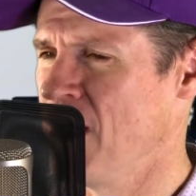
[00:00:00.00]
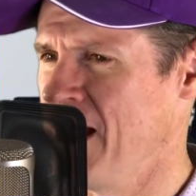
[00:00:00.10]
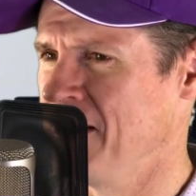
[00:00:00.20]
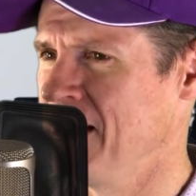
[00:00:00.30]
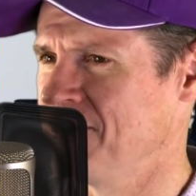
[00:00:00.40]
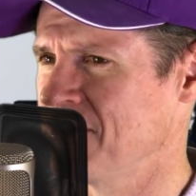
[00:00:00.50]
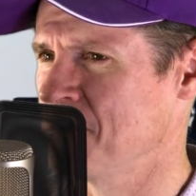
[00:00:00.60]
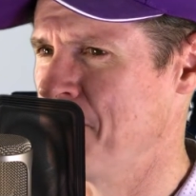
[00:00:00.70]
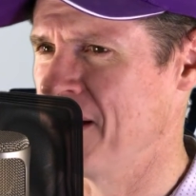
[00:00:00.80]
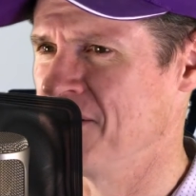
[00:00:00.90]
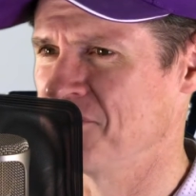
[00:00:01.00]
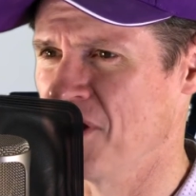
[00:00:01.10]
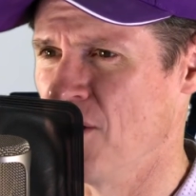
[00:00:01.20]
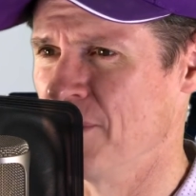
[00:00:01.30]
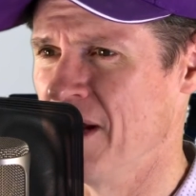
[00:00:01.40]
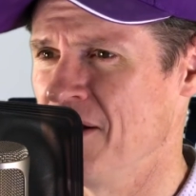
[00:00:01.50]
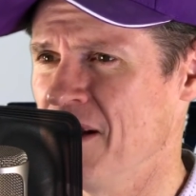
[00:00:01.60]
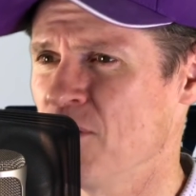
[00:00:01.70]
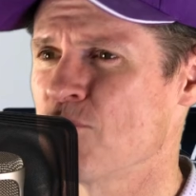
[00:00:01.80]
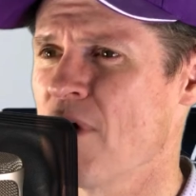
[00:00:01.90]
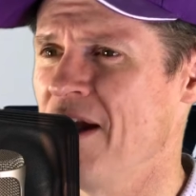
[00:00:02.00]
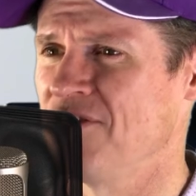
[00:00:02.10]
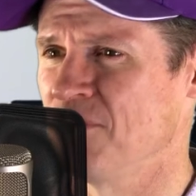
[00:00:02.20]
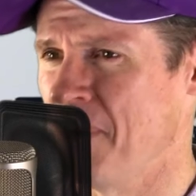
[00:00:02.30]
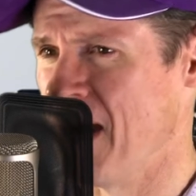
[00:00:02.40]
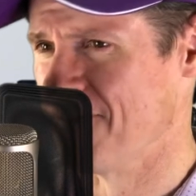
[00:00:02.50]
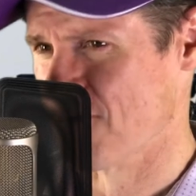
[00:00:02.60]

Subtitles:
and let the competitors go, and it'll raise the bar for